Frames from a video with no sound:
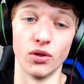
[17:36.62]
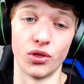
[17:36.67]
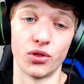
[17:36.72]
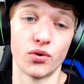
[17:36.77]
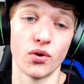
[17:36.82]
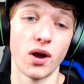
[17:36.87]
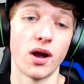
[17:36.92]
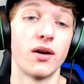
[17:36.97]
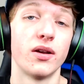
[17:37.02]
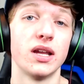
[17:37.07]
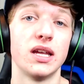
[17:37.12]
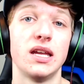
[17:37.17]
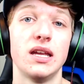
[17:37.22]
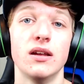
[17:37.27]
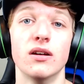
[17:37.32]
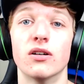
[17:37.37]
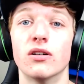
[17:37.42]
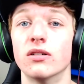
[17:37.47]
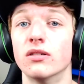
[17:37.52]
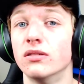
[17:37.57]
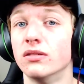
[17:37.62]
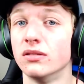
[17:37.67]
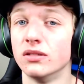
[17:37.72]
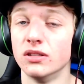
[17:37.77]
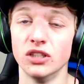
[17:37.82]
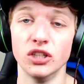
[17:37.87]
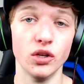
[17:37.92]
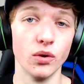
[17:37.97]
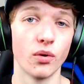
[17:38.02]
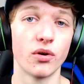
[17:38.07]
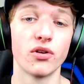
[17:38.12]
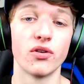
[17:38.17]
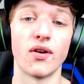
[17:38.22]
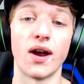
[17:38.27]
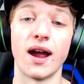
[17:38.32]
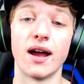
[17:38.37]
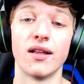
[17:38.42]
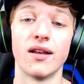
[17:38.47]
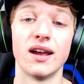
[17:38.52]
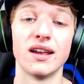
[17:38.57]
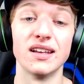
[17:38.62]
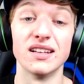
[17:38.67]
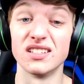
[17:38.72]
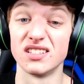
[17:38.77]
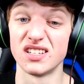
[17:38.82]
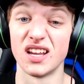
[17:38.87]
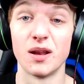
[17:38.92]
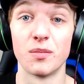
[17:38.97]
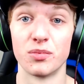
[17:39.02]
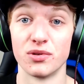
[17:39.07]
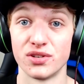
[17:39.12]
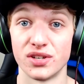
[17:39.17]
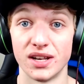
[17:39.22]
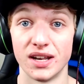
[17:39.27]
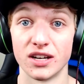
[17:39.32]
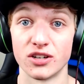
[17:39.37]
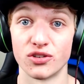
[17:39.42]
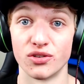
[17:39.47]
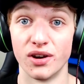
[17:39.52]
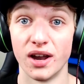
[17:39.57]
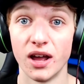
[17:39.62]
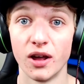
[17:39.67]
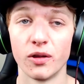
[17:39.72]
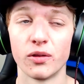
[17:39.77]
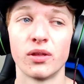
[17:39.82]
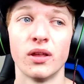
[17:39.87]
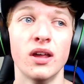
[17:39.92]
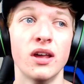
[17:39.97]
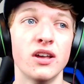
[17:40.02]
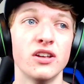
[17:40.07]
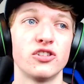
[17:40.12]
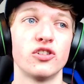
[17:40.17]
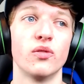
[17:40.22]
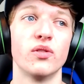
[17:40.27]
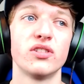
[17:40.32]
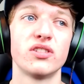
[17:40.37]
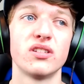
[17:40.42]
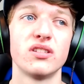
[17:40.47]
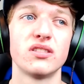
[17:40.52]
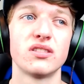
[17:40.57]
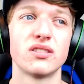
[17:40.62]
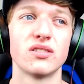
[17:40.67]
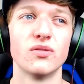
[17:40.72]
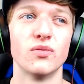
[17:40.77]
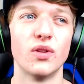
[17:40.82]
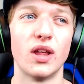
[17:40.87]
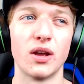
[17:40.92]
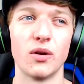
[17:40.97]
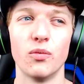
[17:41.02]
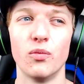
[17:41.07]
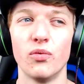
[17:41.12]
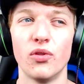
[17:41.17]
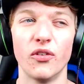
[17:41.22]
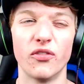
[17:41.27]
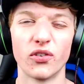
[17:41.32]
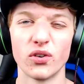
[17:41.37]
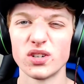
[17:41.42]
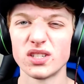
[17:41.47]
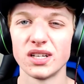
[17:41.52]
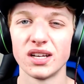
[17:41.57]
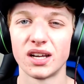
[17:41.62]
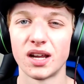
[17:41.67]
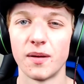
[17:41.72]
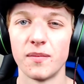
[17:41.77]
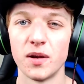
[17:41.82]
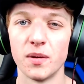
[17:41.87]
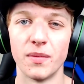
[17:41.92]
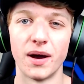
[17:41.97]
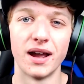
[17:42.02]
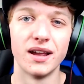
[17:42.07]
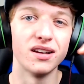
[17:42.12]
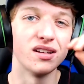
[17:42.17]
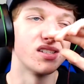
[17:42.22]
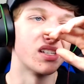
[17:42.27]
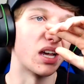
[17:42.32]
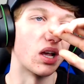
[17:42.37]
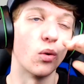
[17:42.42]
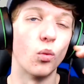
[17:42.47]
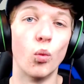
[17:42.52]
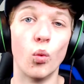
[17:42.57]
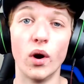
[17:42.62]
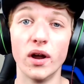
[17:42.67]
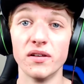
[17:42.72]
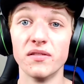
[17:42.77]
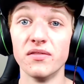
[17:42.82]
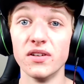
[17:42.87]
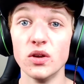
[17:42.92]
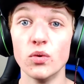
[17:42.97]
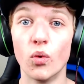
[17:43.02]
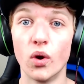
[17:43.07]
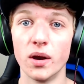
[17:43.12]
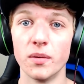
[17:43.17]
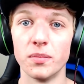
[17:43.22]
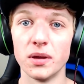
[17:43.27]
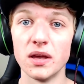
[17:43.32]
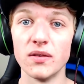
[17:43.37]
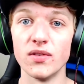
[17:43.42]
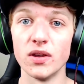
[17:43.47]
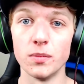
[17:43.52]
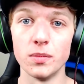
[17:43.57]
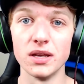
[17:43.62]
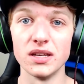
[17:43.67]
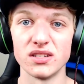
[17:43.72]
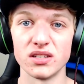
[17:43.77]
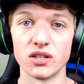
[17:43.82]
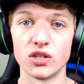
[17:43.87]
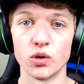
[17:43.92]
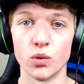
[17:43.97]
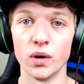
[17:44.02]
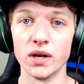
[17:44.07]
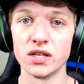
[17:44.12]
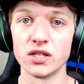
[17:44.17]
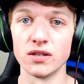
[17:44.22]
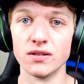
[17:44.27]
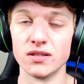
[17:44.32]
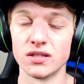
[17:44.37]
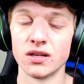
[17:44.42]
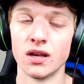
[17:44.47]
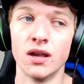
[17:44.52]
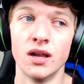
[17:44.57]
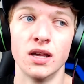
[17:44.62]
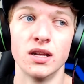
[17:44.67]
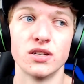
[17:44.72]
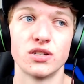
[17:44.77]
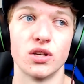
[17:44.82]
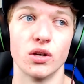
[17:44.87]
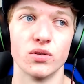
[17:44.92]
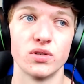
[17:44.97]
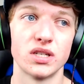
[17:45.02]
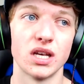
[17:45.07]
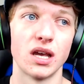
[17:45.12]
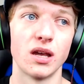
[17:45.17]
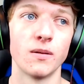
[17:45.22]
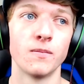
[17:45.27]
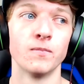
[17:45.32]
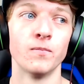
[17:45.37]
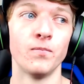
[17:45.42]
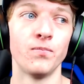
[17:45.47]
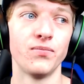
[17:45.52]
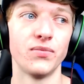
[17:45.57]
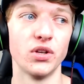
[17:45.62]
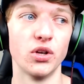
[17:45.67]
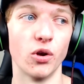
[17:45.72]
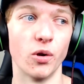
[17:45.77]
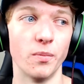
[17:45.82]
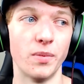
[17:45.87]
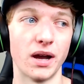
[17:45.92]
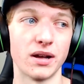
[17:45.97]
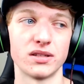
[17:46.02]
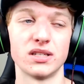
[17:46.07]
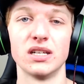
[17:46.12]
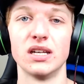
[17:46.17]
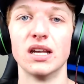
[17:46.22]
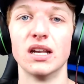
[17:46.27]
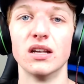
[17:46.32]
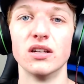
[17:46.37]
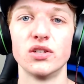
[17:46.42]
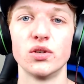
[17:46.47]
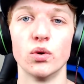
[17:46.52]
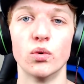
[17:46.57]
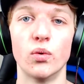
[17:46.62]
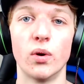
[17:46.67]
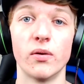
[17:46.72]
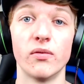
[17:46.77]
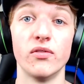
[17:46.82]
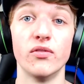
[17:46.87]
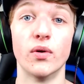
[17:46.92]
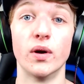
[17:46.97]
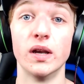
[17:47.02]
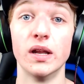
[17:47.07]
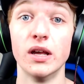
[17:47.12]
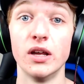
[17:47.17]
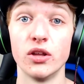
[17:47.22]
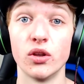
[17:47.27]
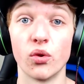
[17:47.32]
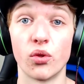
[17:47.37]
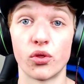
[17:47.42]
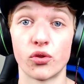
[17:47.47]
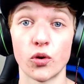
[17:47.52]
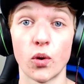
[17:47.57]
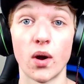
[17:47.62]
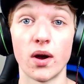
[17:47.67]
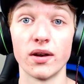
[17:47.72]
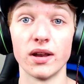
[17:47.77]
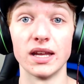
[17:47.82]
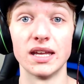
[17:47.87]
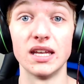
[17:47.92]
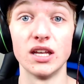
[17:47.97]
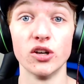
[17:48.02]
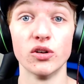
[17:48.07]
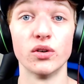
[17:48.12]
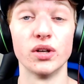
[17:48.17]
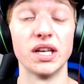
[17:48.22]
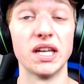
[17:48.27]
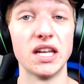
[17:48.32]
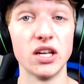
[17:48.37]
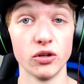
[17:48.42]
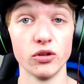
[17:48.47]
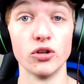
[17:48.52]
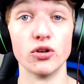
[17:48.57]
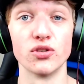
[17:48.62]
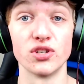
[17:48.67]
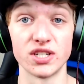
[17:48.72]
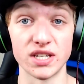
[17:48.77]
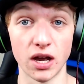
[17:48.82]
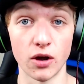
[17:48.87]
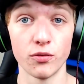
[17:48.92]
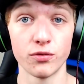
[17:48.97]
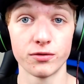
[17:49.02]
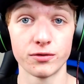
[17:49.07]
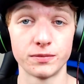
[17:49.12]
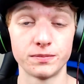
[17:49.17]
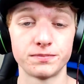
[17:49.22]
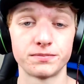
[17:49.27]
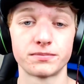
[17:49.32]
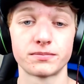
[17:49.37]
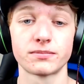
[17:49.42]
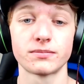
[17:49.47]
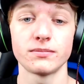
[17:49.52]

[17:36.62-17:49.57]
you throw out a heal, you or your ally gets 10% extra health. So this is like, the first thing that came to mind is like 1v1 PvP situations. So say you're about to get into a 1v1, you throw out a heal and heal yourself,